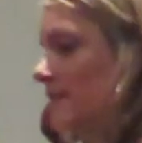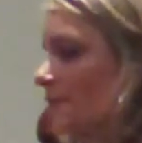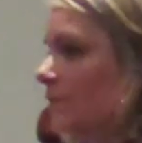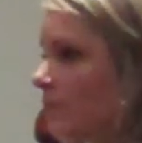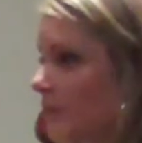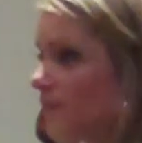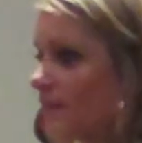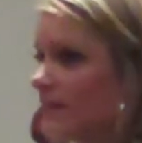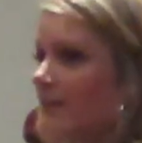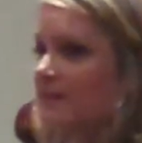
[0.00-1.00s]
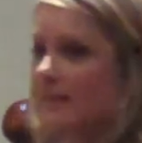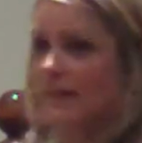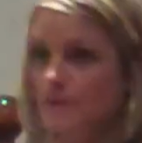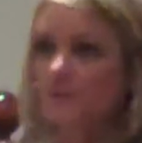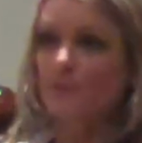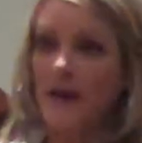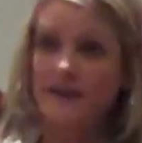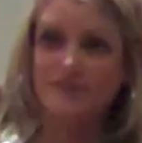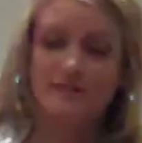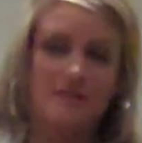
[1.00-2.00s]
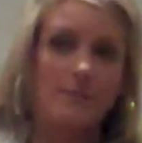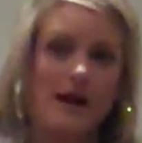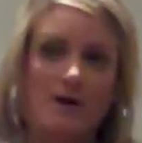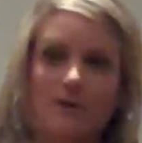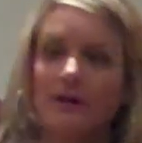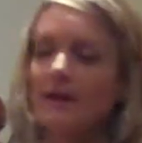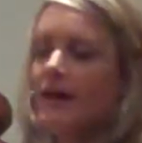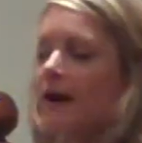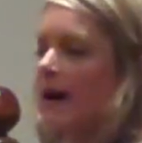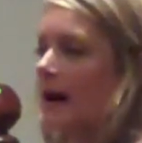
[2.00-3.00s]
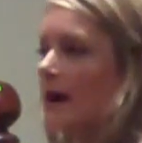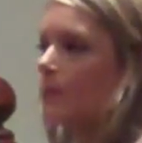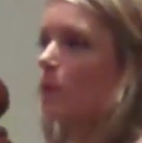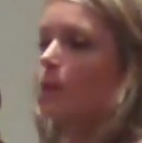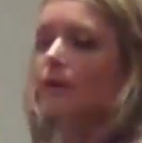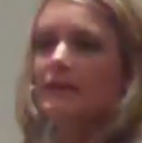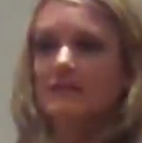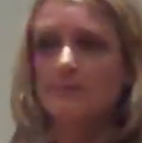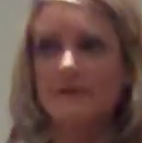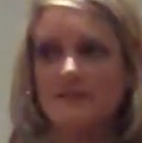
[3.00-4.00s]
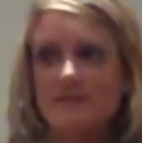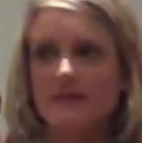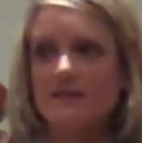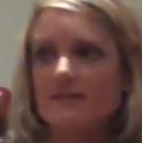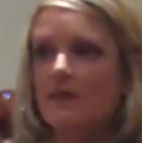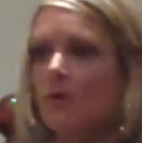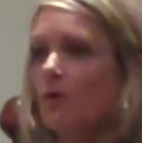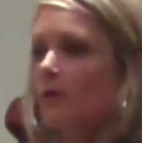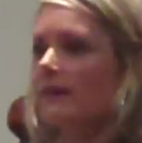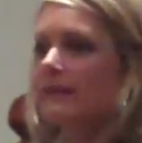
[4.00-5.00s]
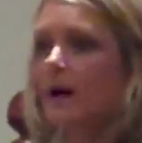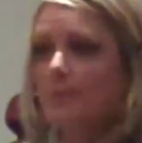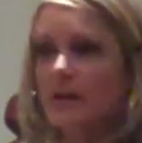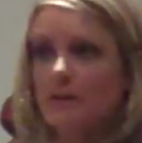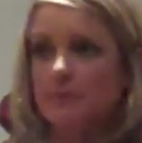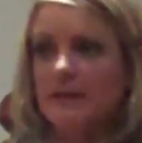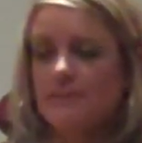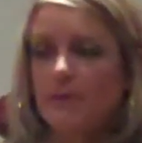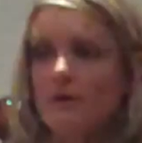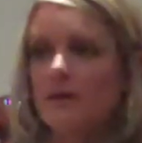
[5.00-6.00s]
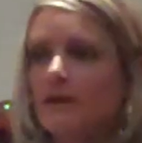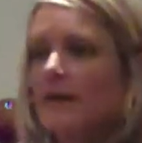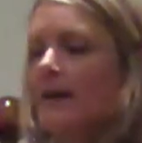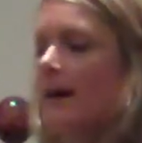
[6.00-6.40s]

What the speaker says: If you're into fitness and that's what you're passionate about, or into business, or into helping other people,